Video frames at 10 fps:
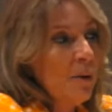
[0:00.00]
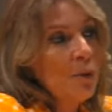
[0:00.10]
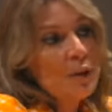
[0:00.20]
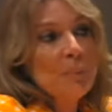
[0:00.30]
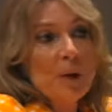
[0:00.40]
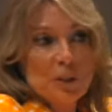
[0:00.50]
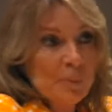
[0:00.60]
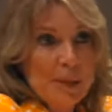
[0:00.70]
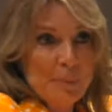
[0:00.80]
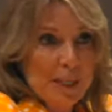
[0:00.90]
or the
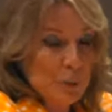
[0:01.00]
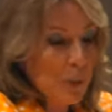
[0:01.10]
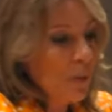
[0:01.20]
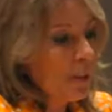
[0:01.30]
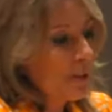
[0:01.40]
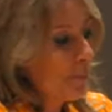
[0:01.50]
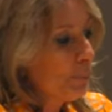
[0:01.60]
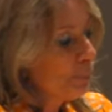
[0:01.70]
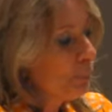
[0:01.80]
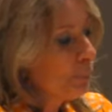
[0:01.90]
Pachamama, as we call
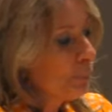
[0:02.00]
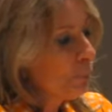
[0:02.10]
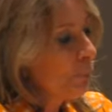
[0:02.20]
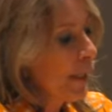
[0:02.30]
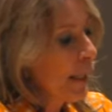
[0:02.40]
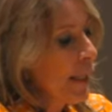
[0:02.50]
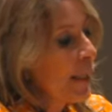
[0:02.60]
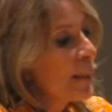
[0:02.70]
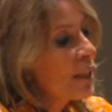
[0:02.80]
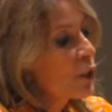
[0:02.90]

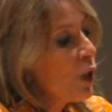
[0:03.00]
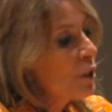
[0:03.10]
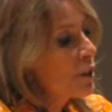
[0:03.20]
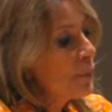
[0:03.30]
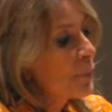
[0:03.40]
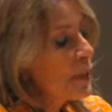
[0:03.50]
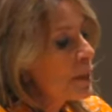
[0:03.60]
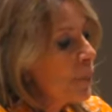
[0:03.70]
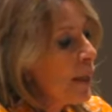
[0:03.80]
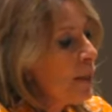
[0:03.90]
it. This concept
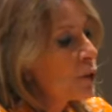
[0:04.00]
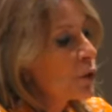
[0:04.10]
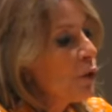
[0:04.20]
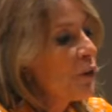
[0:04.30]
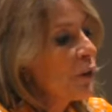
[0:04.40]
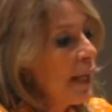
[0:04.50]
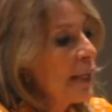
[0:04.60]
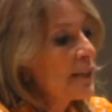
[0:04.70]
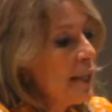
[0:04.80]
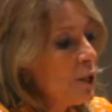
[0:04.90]
is based on the
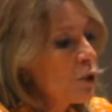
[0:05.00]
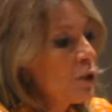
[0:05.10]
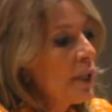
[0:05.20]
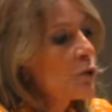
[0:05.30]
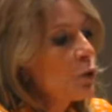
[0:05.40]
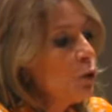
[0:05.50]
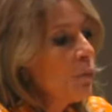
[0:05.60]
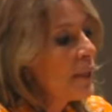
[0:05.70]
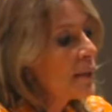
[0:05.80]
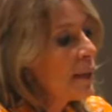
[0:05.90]
realization that
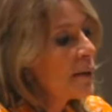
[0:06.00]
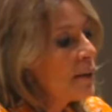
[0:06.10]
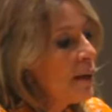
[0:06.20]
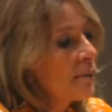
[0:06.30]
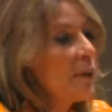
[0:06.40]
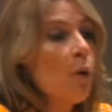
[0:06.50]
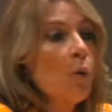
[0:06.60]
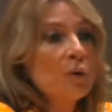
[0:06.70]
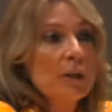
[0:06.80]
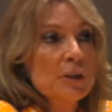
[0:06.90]
humans are not the
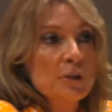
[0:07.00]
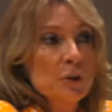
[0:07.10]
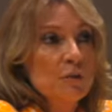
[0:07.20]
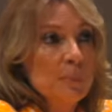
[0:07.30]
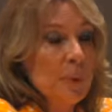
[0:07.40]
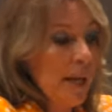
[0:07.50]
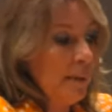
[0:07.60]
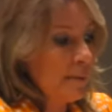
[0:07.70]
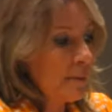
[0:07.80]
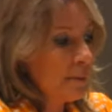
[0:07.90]
owners of the
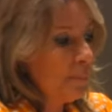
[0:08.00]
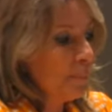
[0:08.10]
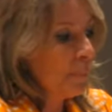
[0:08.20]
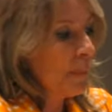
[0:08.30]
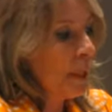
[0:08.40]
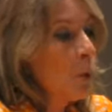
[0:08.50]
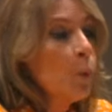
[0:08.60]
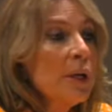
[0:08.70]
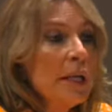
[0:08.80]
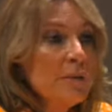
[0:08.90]
planet.
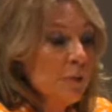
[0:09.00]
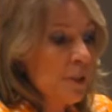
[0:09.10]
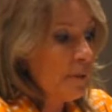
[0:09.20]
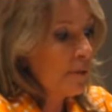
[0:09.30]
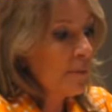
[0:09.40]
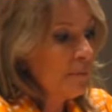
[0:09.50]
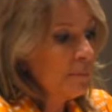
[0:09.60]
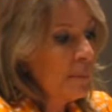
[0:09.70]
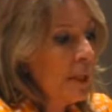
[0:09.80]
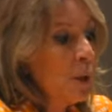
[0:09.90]
We live on it,
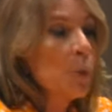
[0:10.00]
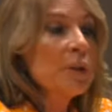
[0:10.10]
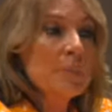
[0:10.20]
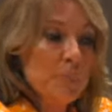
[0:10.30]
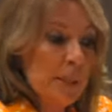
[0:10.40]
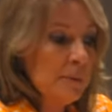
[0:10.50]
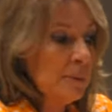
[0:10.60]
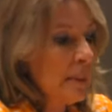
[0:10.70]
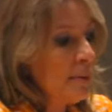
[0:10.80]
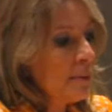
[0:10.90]
we
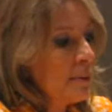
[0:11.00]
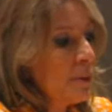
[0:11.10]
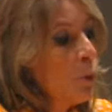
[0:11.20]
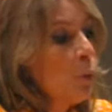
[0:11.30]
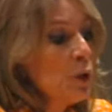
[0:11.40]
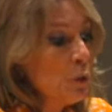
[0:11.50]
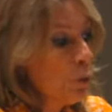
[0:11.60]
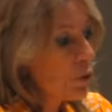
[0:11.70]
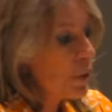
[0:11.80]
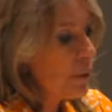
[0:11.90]
depend on it, we
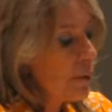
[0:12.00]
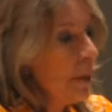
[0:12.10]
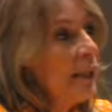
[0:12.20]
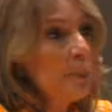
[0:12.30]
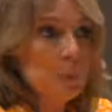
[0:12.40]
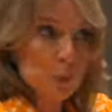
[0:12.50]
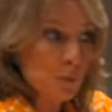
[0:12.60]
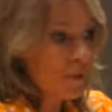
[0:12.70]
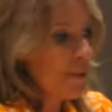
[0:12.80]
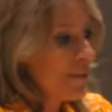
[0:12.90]
use it and
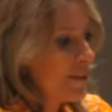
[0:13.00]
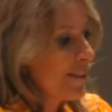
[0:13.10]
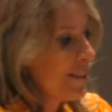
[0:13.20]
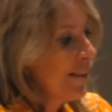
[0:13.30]
abuse it,